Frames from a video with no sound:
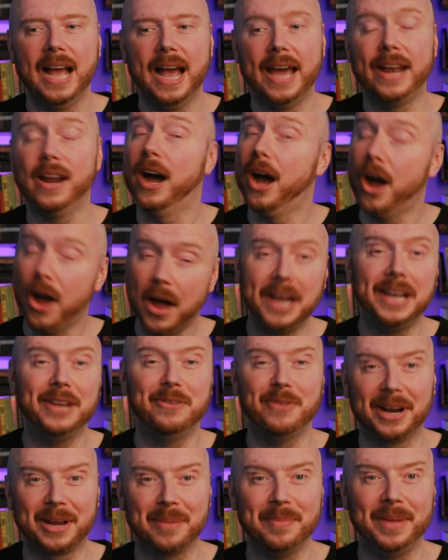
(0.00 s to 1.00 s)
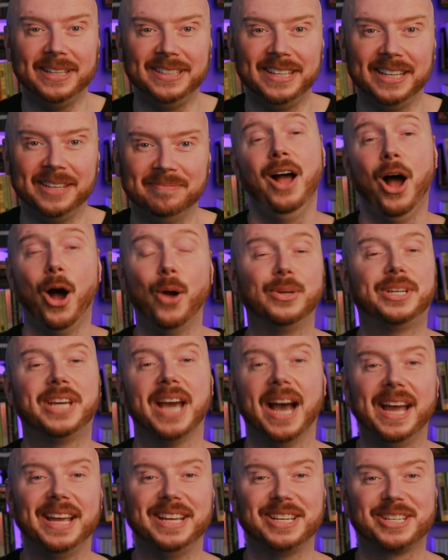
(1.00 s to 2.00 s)
And I highly recommend it.
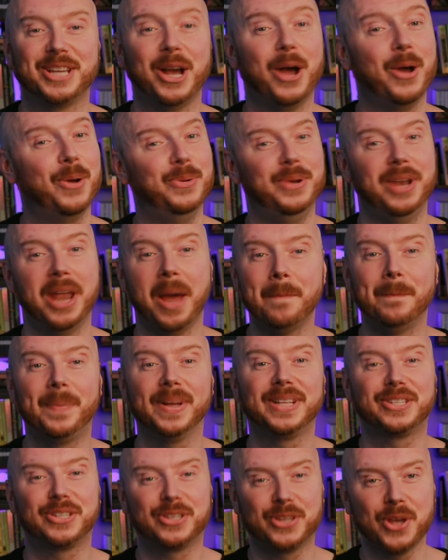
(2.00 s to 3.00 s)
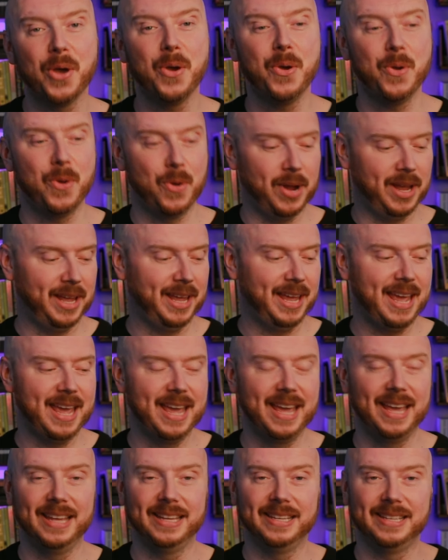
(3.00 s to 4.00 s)
Okay, so number two
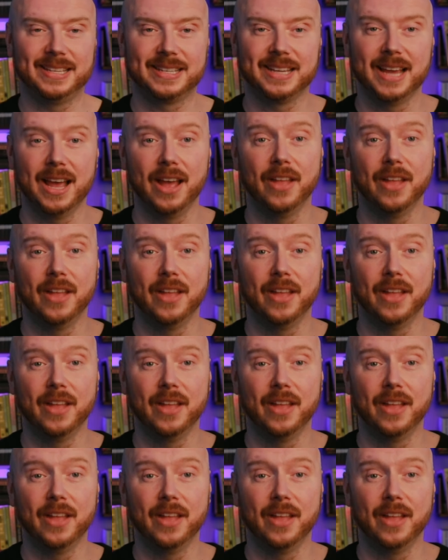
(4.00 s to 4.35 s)
is